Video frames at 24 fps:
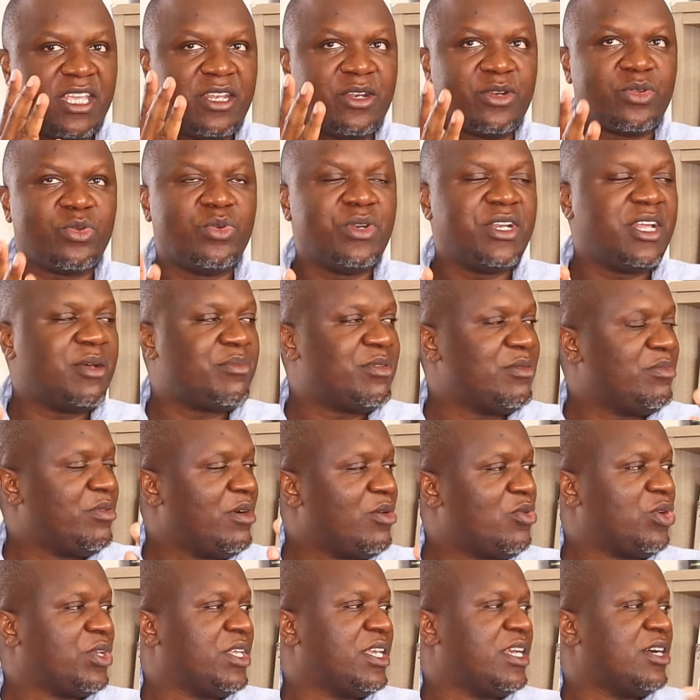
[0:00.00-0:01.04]
In Runda, people are
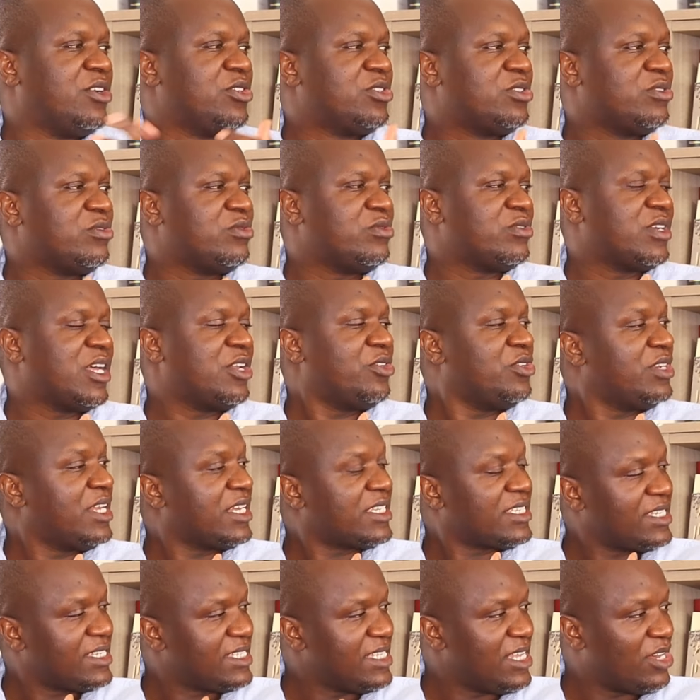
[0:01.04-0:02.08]
walking out of, cannot
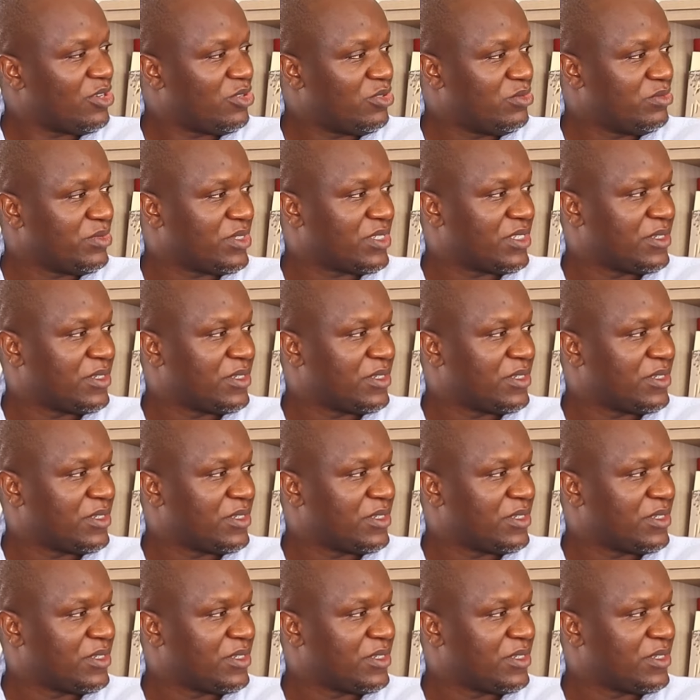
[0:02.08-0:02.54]
access their homes.